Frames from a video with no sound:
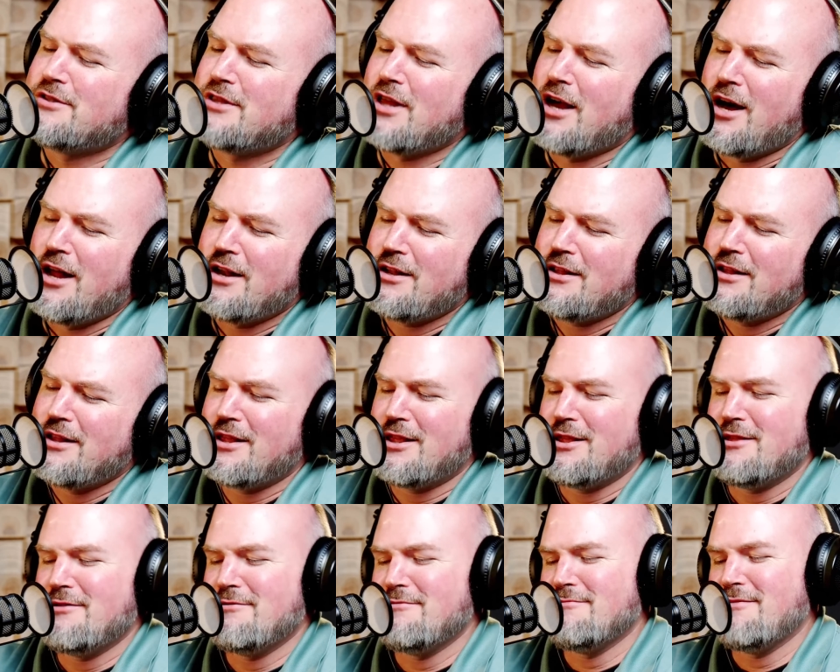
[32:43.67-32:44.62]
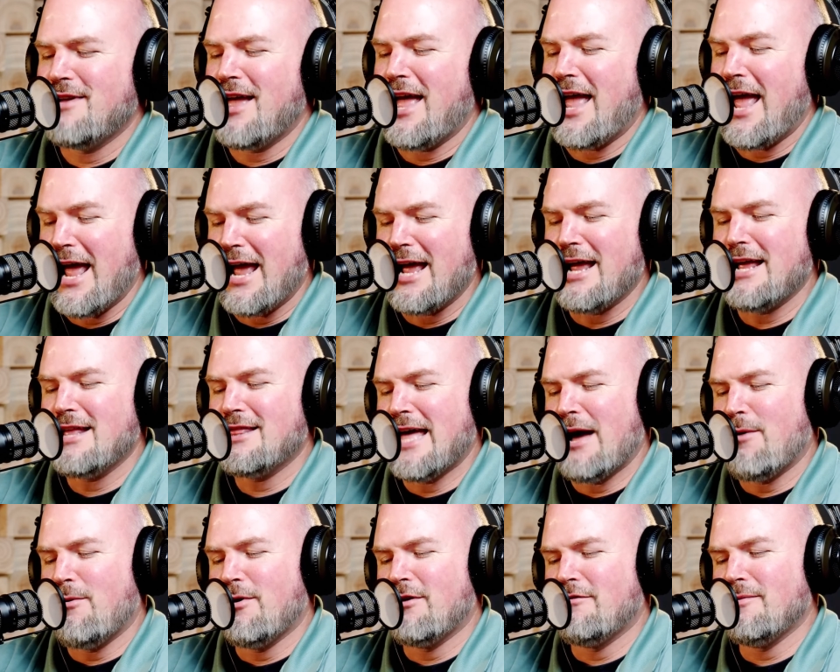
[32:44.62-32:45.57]
have thought
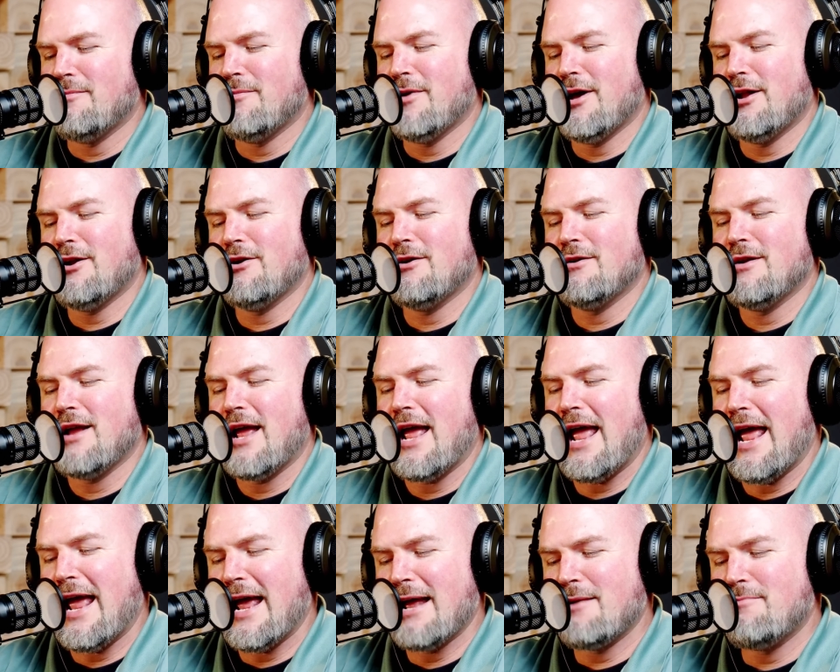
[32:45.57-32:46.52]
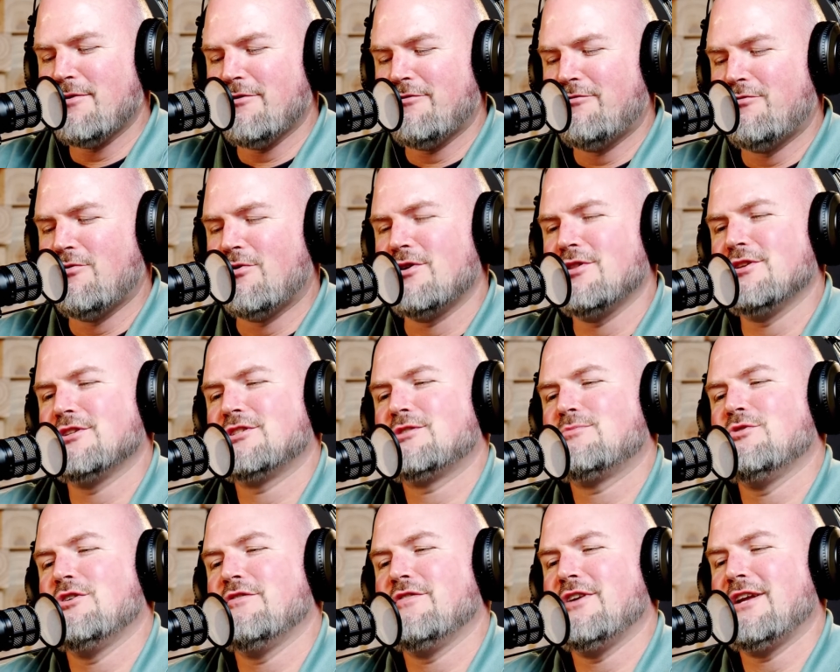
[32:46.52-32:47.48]
that would have been better, and before
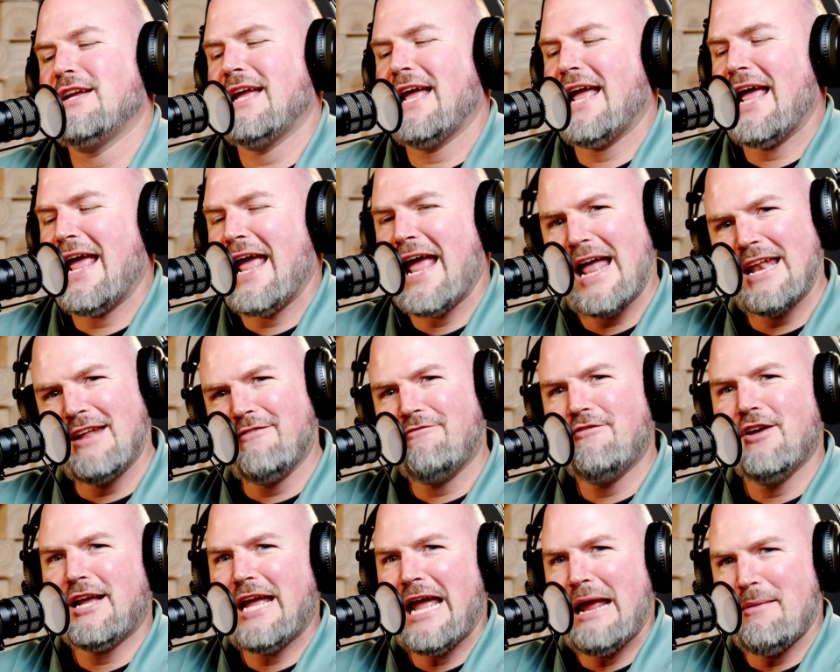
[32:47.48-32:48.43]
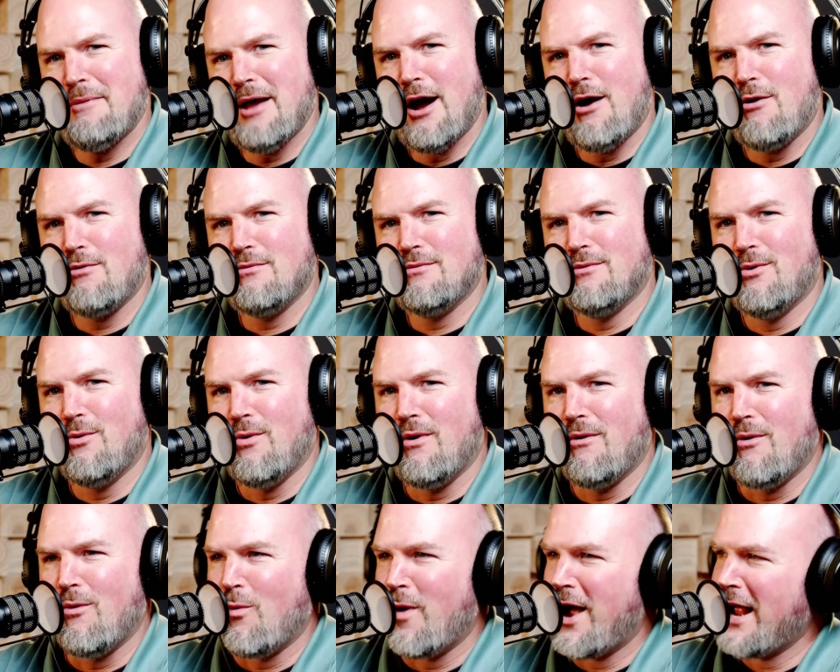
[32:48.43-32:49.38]
this movie, and if it came out
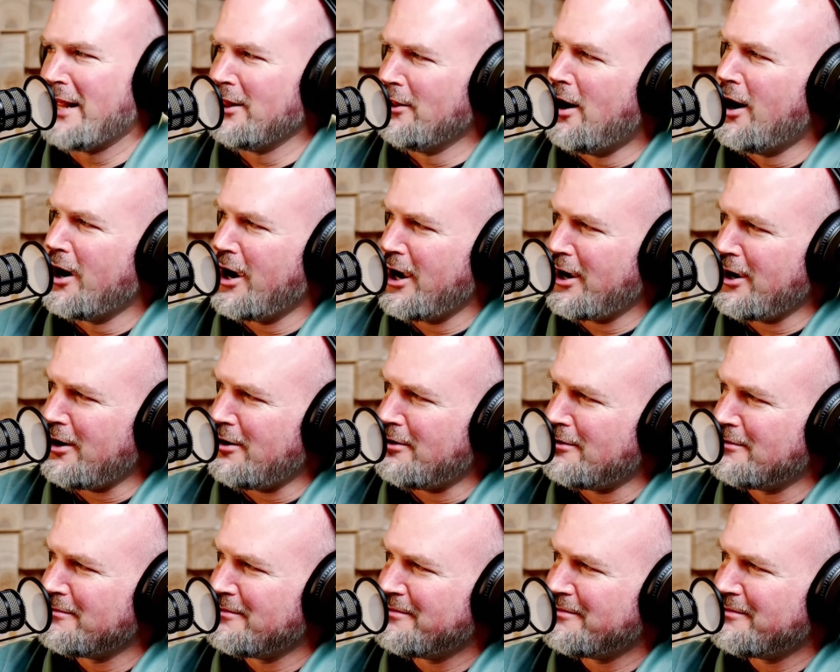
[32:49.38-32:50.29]
way long ago.